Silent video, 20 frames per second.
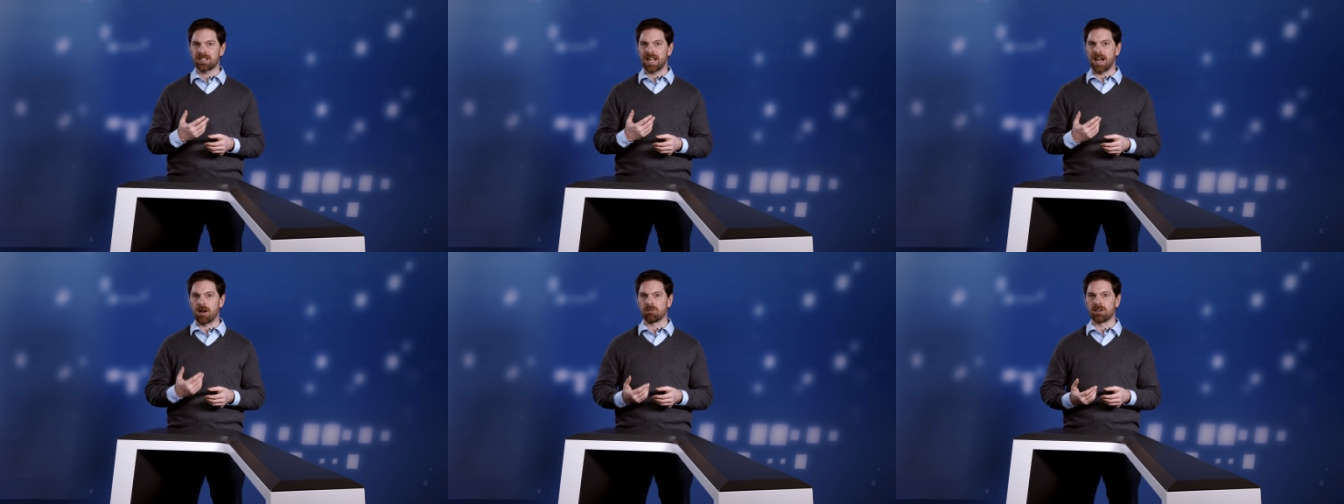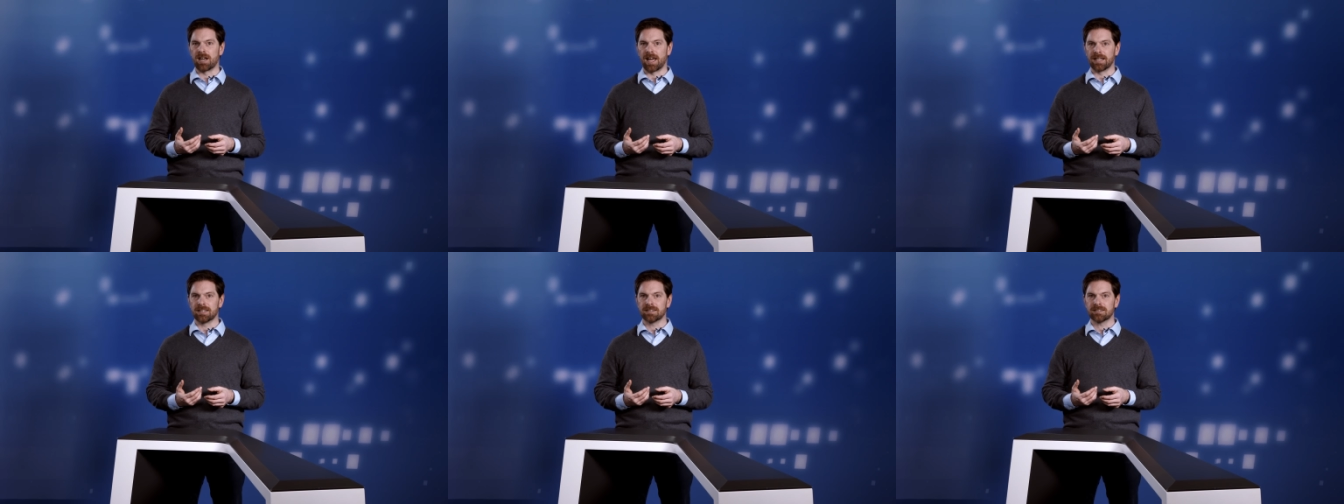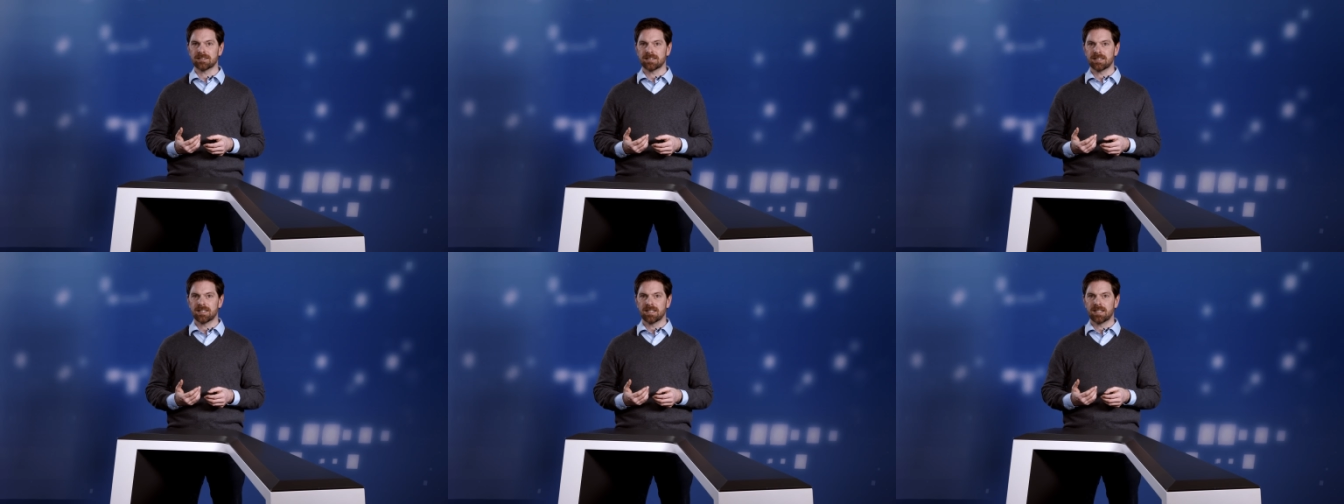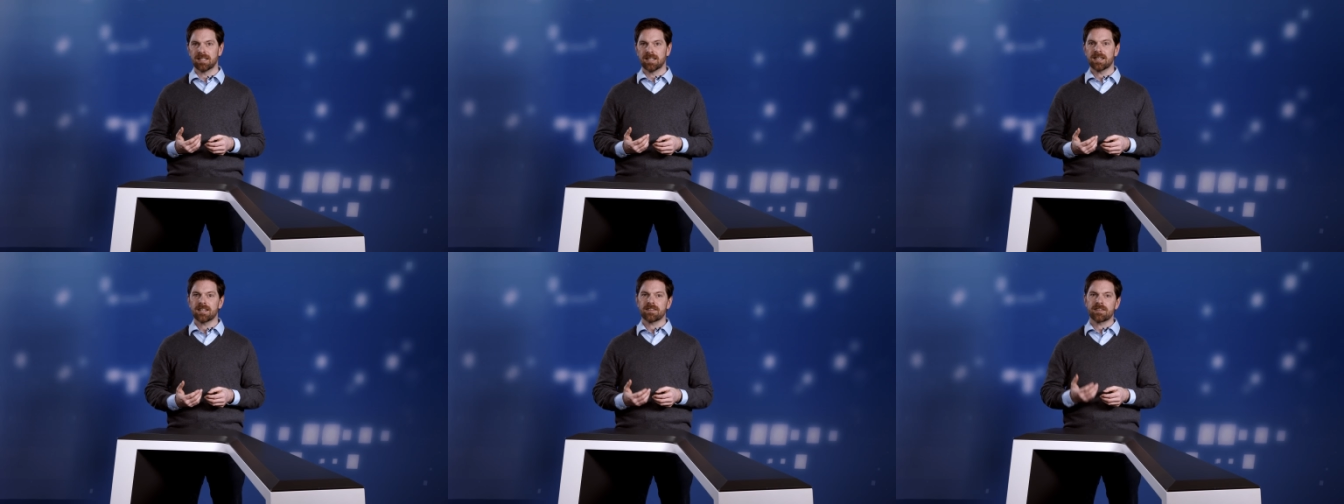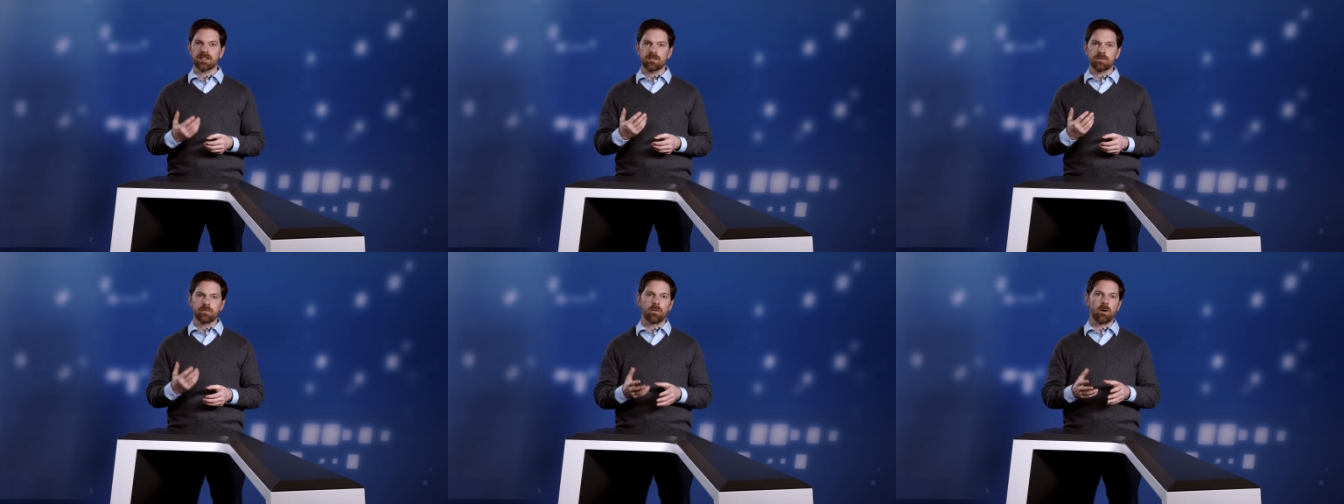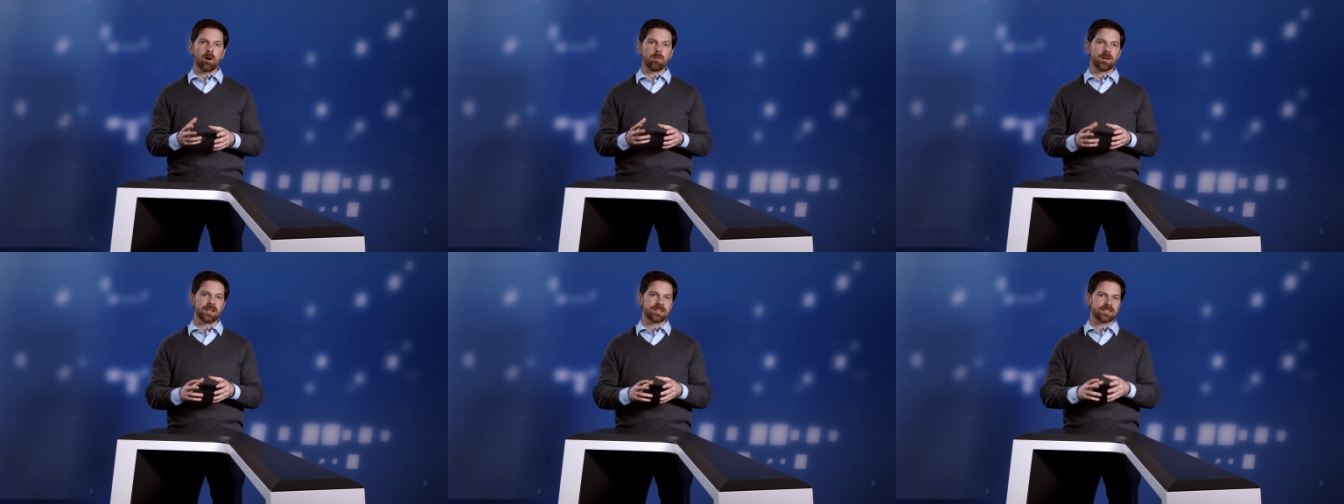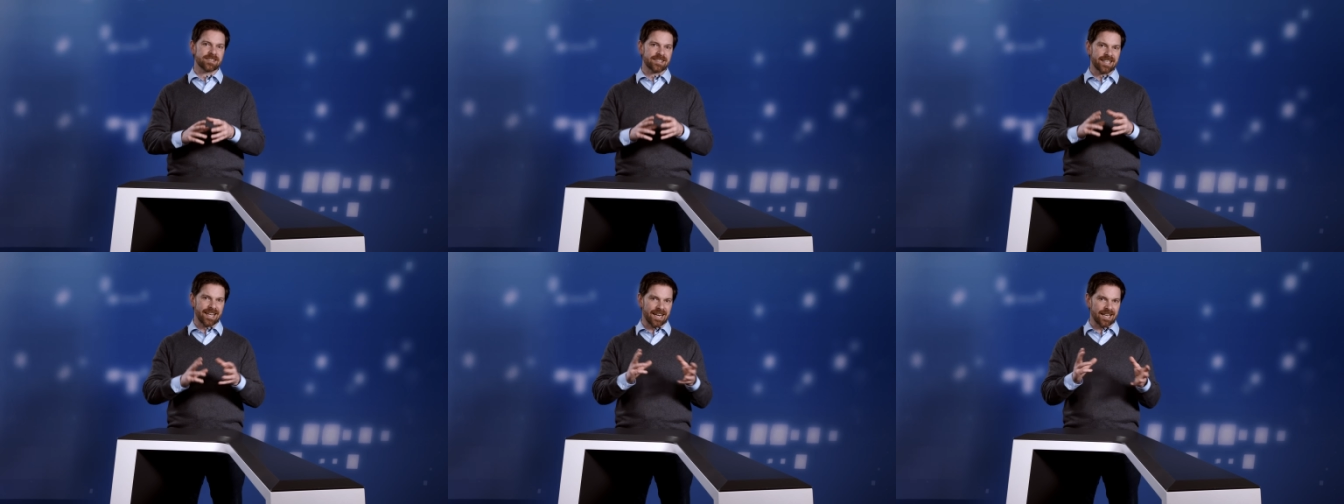outlines that form a
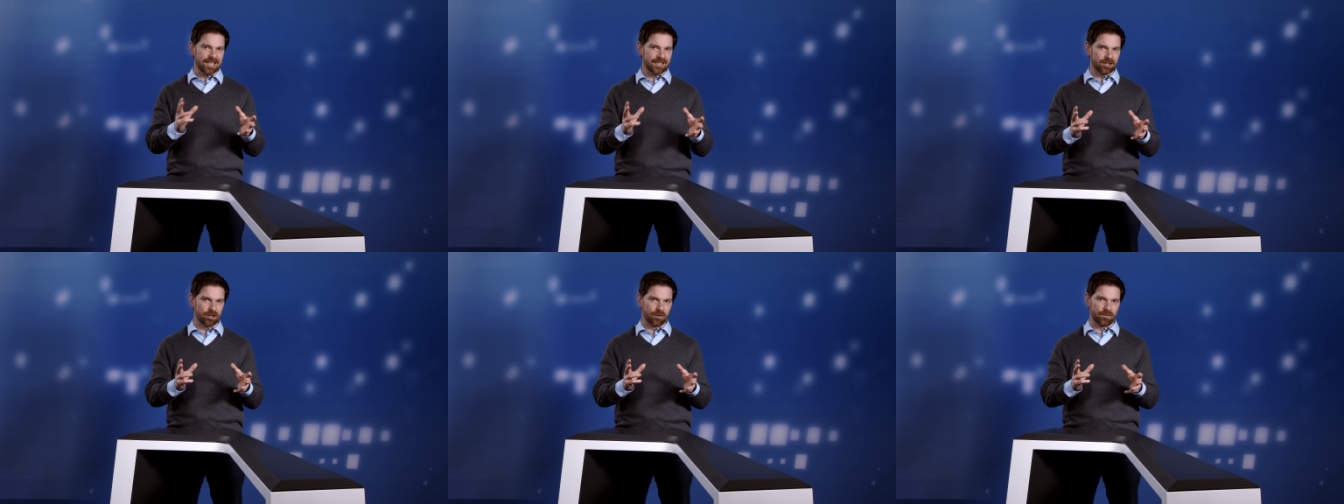skeleton